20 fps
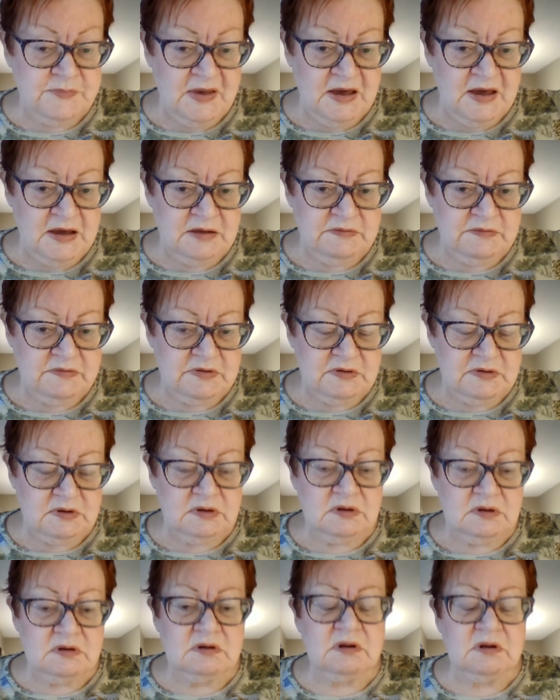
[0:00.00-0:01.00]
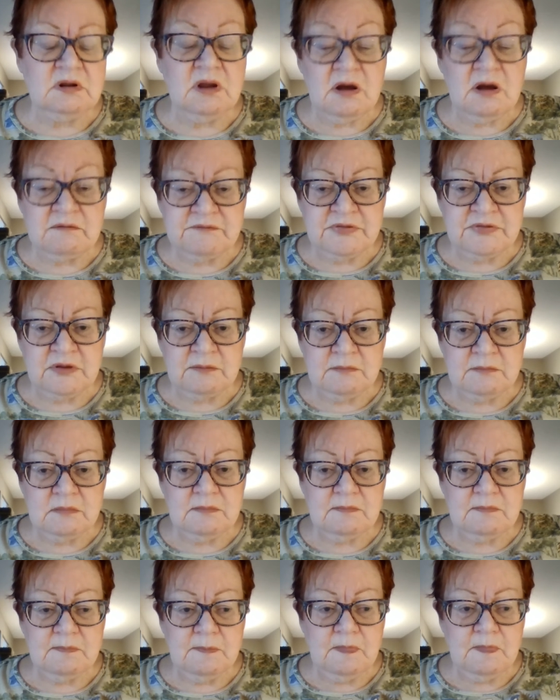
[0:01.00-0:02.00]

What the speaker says: paints. Love them.